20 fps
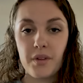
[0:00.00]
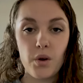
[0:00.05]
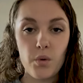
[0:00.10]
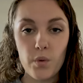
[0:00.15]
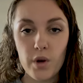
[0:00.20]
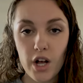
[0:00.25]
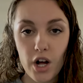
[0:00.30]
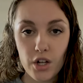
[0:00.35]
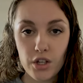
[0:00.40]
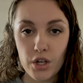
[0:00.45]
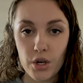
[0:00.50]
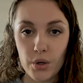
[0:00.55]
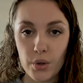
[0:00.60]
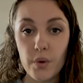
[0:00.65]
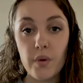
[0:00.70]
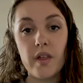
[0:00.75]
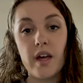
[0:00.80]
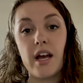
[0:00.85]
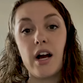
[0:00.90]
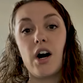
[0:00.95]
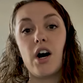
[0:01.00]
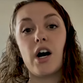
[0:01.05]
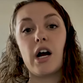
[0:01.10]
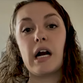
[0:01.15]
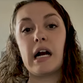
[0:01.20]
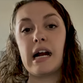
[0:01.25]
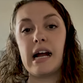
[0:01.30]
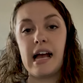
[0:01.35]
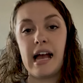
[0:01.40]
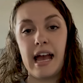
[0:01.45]
we all know who they
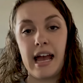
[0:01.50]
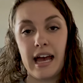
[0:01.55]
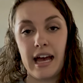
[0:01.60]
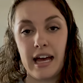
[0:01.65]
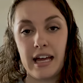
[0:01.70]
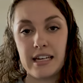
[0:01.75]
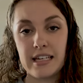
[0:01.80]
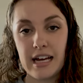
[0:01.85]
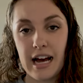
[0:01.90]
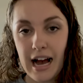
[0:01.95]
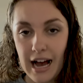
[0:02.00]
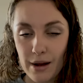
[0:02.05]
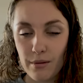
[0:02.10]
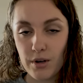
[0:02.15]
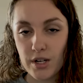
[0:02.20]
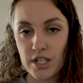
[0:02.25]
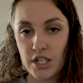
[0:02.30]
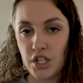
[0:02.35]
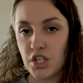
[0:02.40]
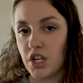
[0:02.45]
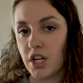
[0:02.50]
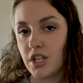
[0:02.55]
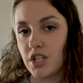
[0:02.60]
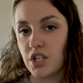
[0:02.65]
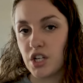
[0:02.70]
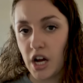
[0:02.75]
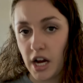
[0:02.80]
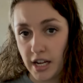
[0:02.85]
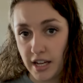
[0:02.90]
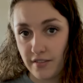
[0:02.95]
are, and I would suggest
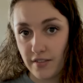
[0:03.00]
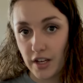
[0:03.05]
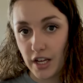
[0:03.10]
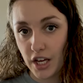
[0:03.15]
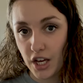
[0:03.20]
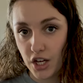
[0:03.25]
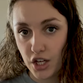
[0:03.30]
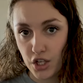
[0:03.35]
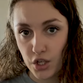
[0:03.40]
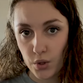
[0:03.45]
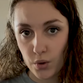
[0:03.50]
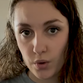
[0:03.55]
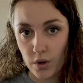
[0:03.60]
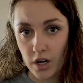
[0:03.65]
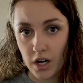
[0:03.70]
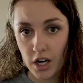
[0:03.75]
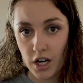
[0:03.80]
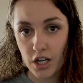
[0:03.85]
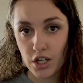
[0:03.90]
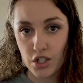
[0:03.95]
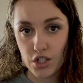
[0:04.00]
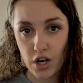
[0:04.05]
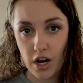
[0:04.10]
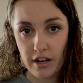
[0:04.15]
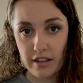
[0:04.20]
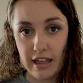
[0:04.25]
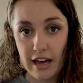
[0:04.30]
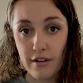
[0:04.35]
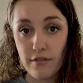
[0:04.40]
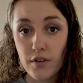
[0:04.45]
not giving your
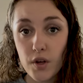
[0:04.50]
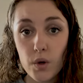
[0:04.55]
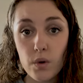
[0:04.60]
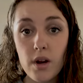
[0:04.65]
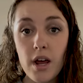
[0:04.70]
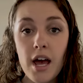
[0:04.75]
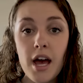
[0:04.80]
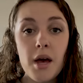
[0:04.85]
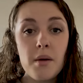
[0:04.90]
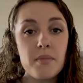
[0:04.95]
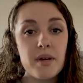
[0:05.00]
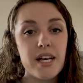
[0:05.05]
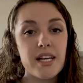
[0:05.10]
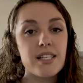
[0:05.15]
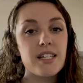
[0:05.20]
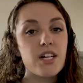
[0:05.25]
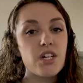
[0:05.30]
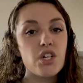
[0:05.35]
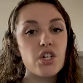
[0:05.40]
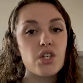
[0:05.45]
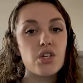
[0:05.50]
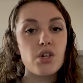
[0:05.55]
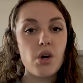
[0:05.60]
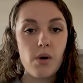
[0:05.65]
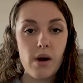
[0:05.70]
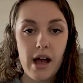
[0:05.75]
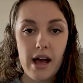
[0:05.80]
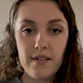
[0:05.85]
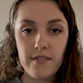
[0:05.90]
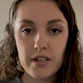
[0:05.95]
dog that food because they just
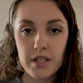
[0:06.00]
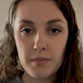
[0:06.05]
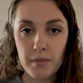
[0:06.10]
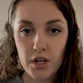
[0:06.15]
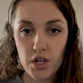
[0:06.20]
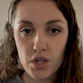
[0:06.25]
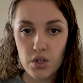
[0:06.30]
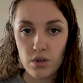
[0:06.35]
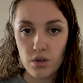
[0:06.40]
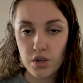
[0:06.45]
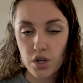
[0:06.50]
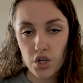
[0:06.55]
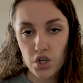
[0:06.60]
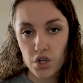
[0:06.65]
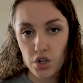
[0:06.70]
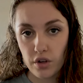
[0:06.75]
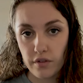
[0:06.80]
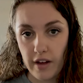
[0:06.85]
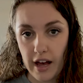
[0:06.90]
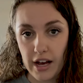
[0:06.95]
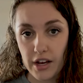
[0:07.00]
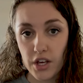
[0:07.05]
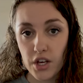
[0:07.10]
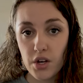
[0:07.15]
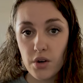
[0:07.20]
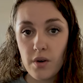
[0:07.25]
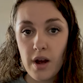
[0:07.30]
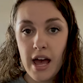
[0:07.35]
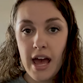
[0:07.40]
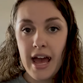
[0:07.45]
don't have as much nutritional
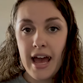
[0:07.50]
value.